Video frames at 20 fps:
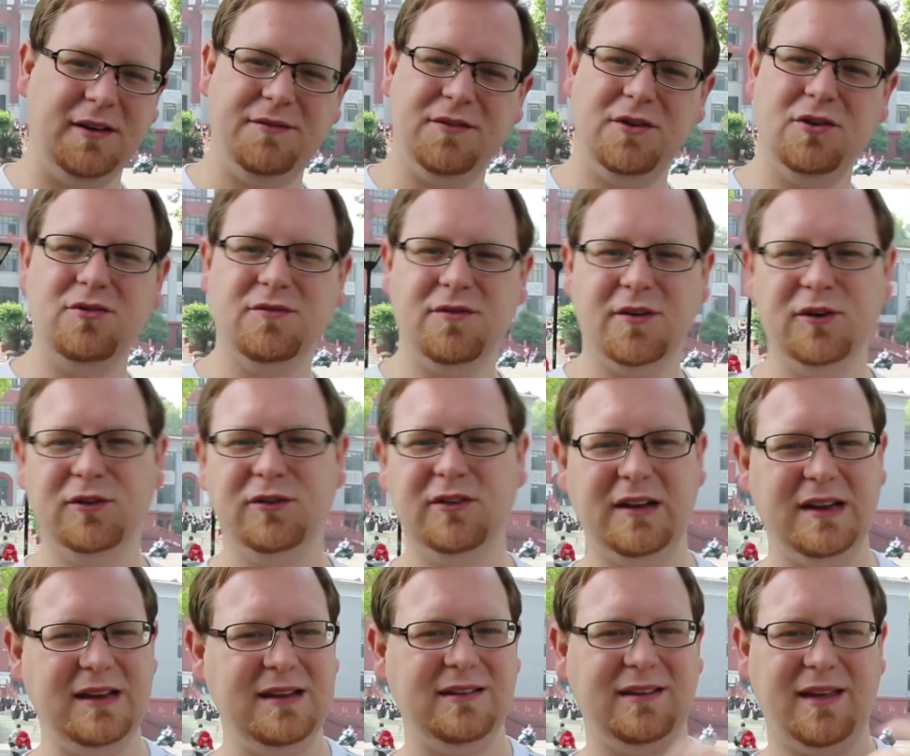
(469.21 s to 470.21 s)
of
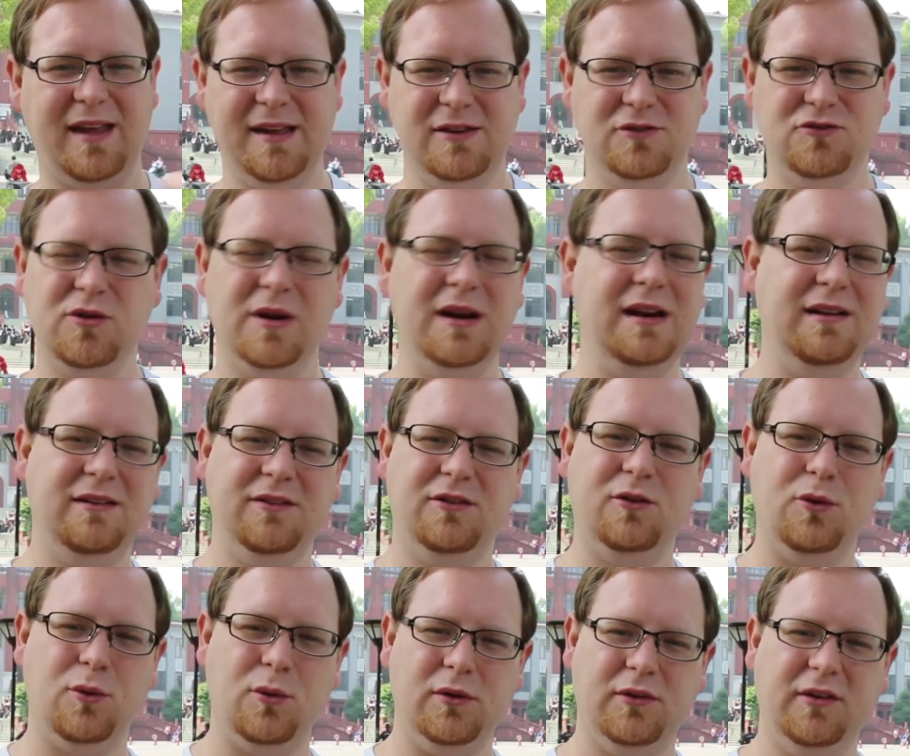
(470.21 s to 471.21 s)
universities and training
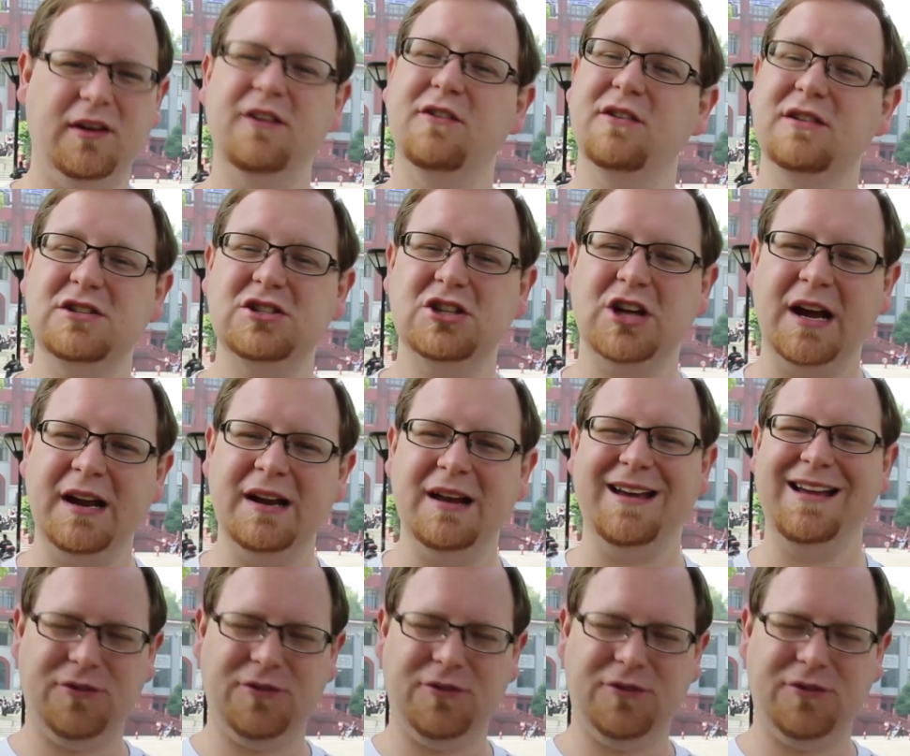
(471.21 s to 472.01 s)
schools here in China.